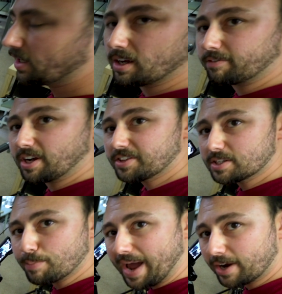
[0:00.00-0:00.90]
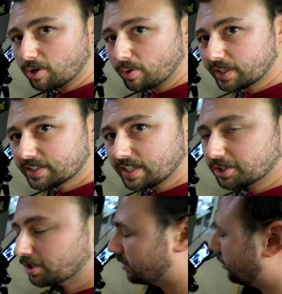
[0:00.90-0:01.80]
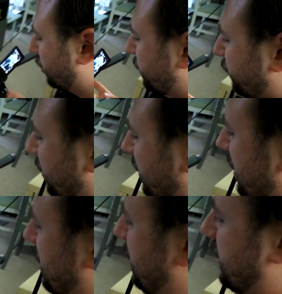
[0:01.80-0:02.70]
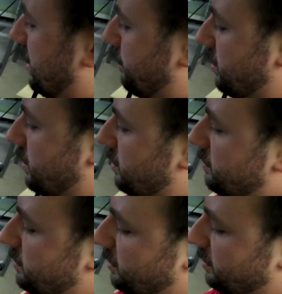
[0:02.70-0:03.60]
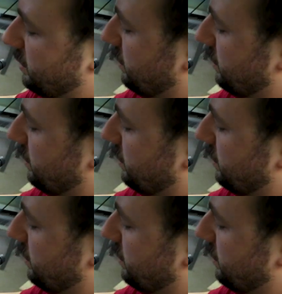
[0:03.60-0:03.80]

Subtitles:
I've got these macro extension tubes for the Canon camera here that are gonna